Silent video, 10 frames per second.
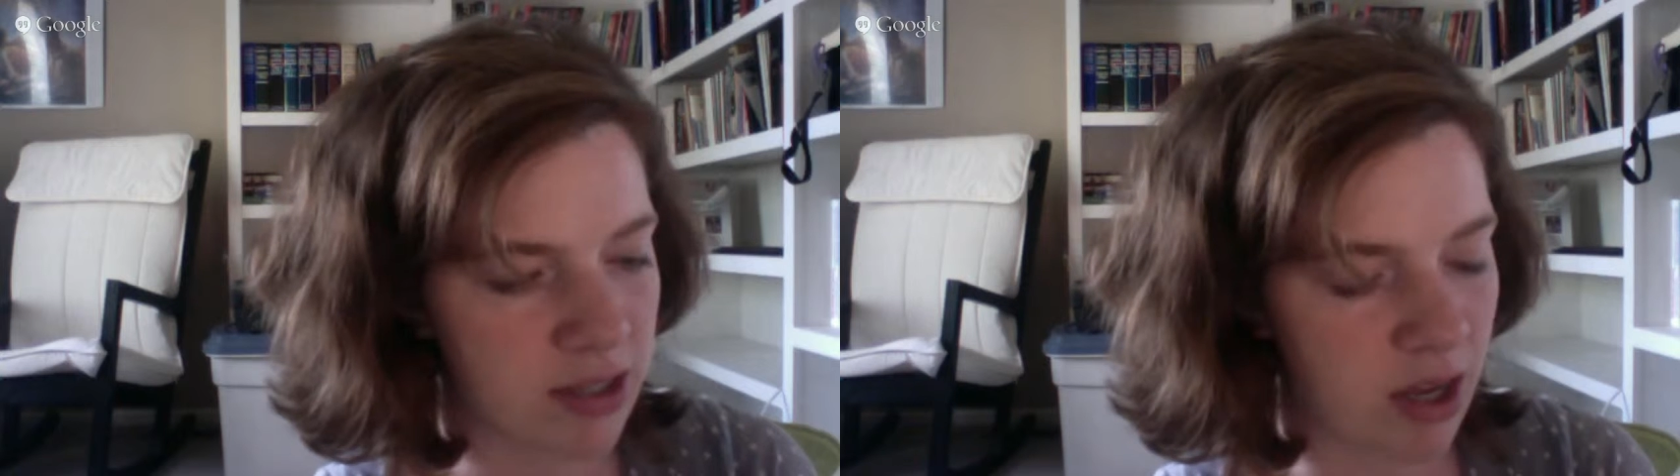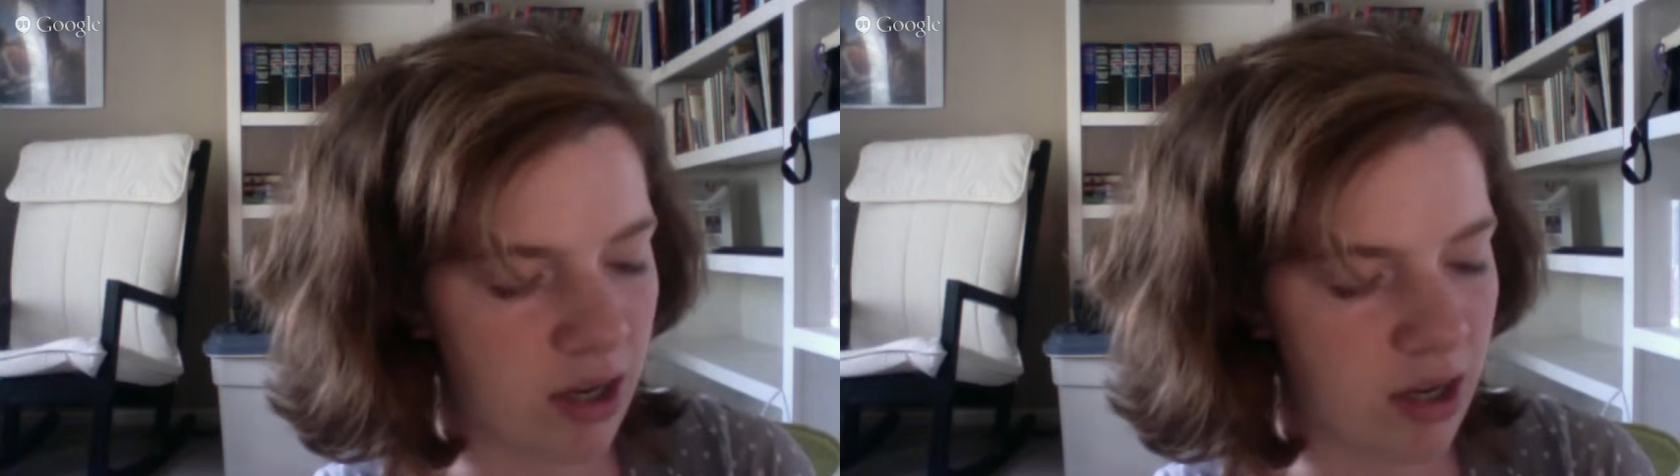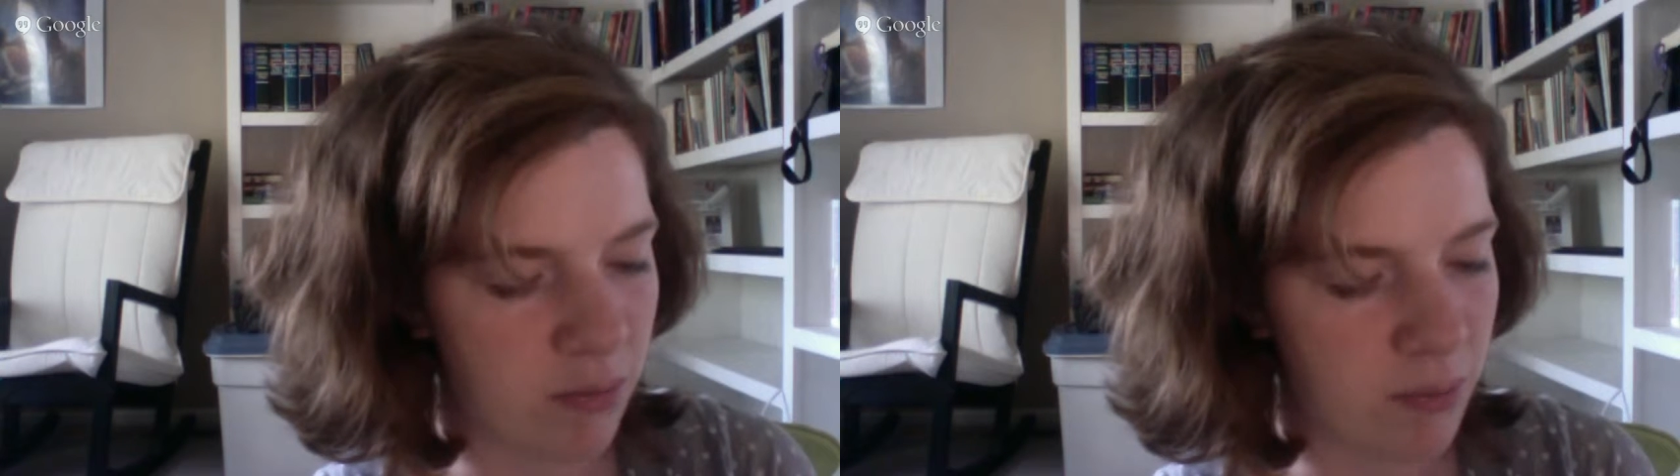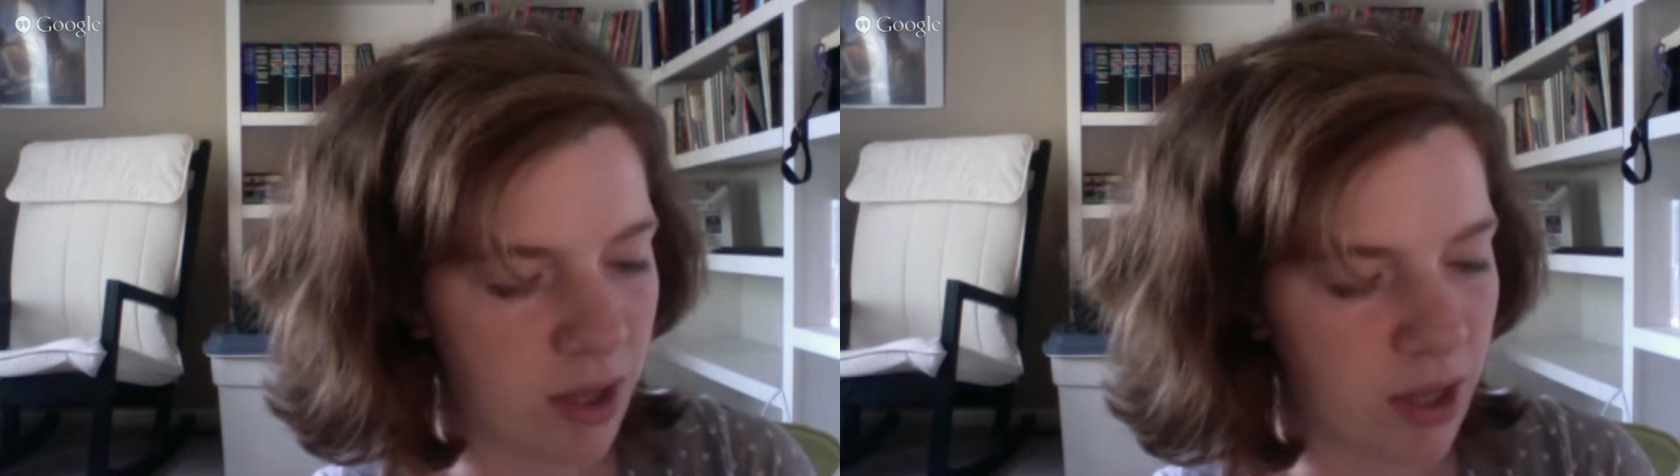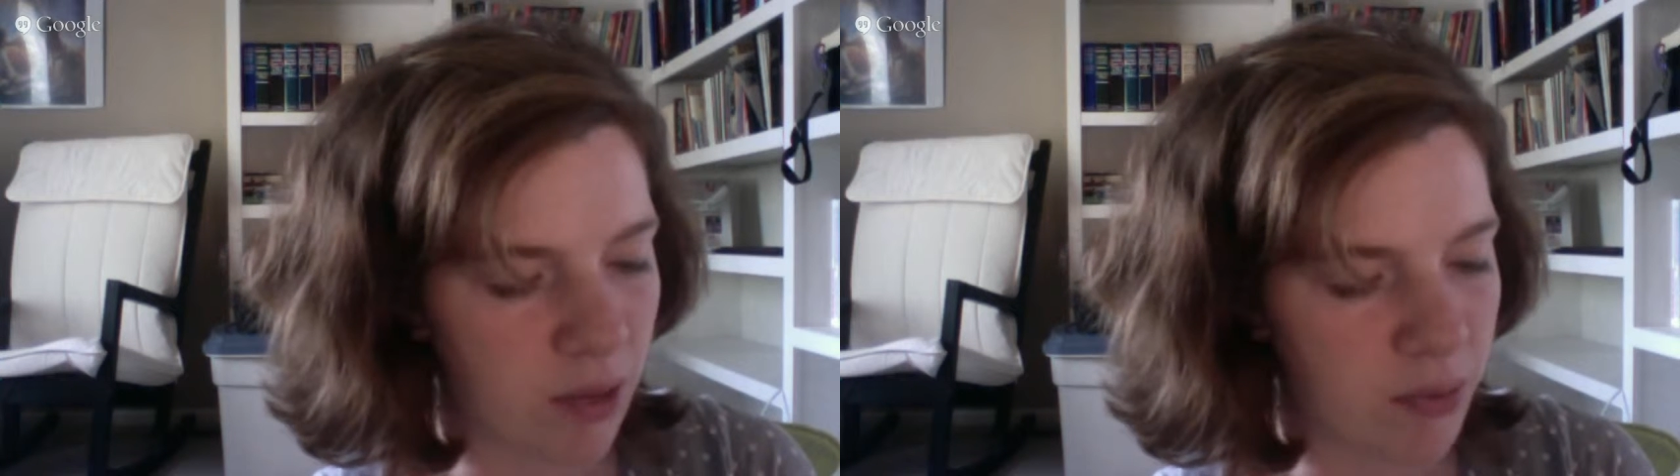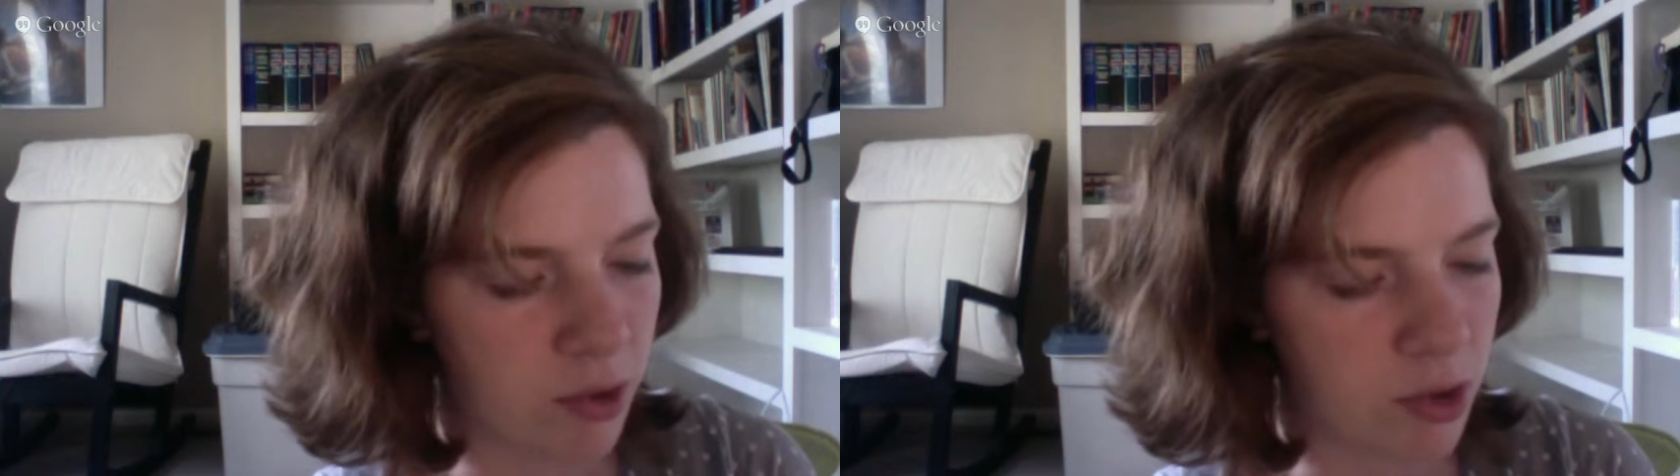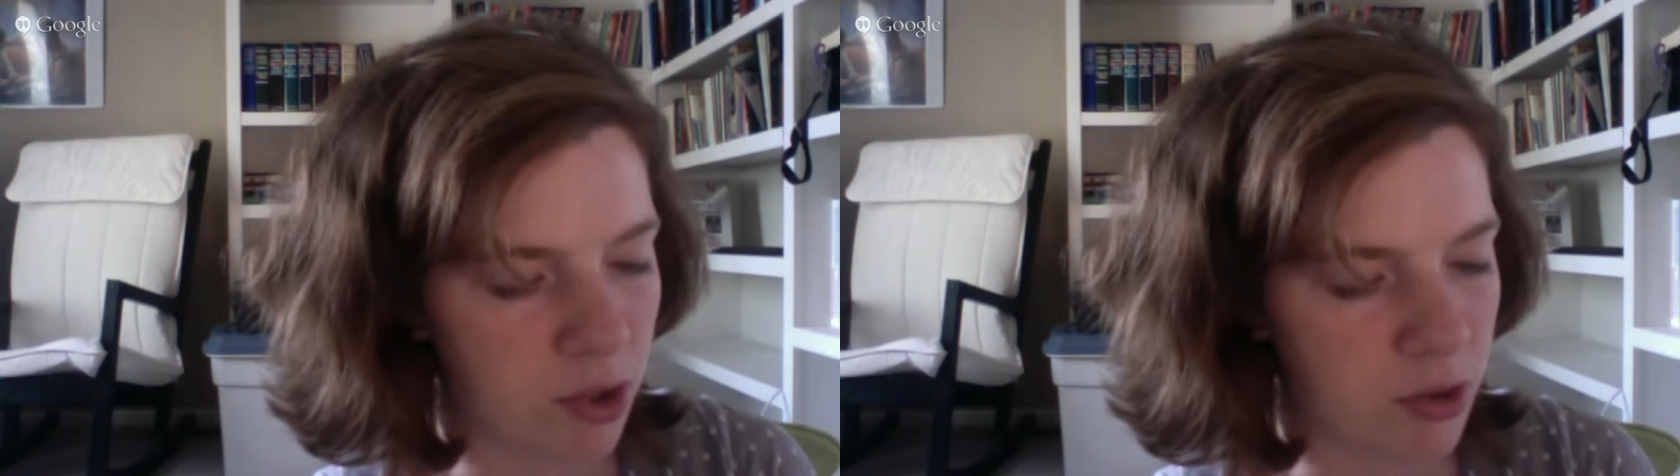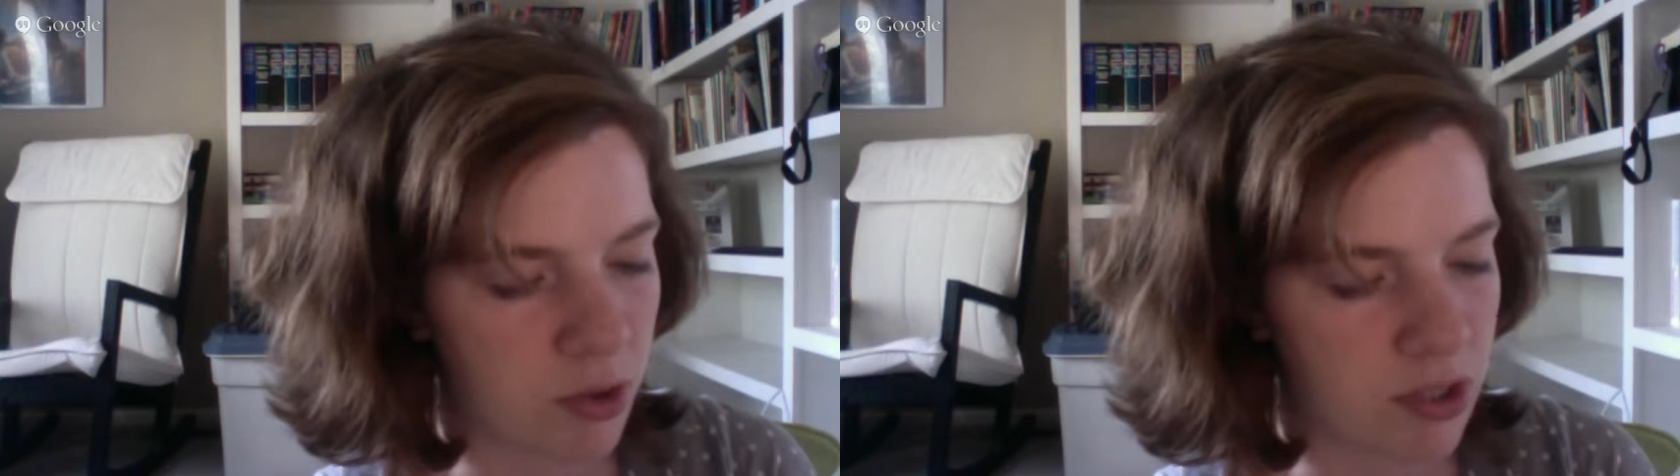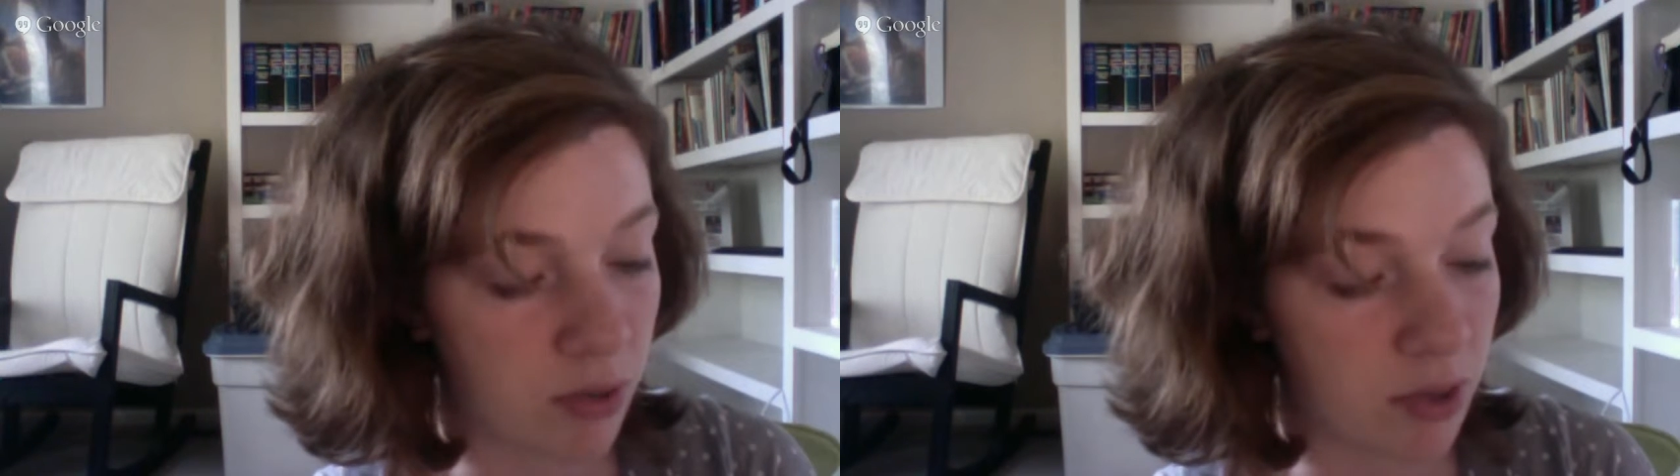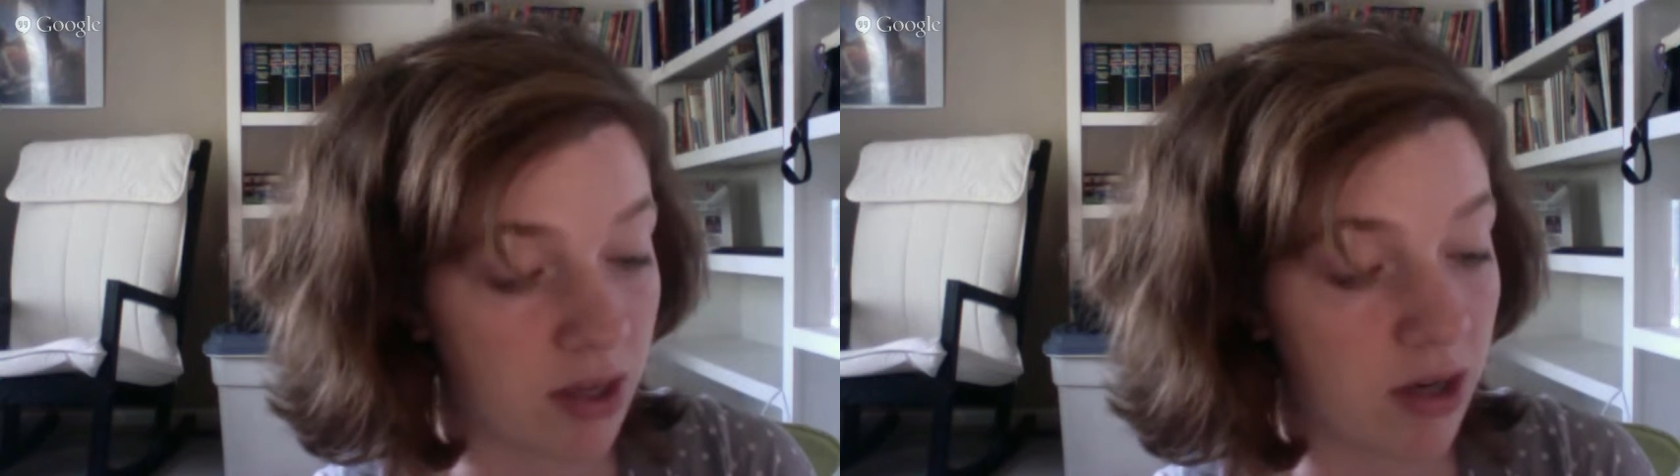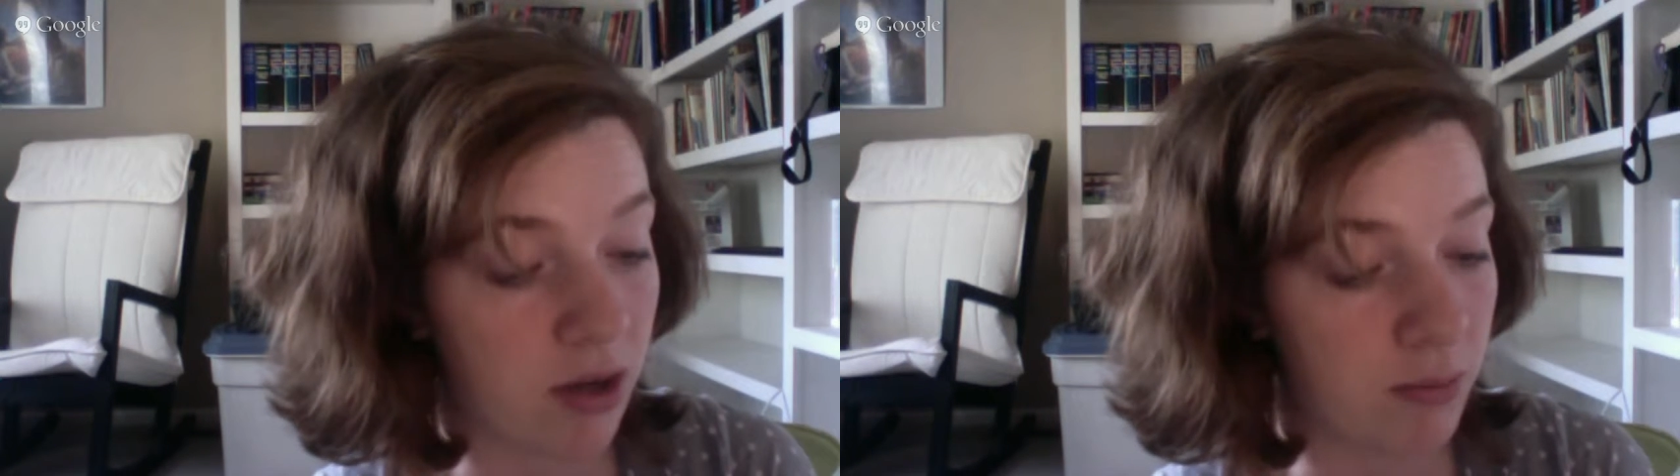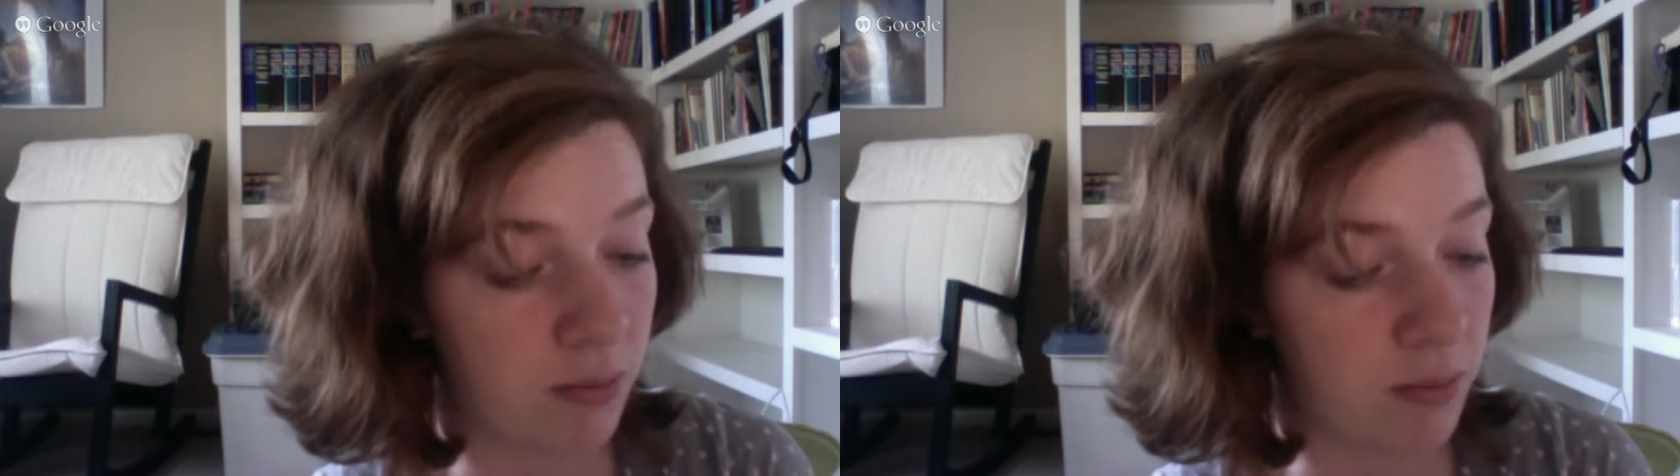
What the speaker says: and being able to stay within them,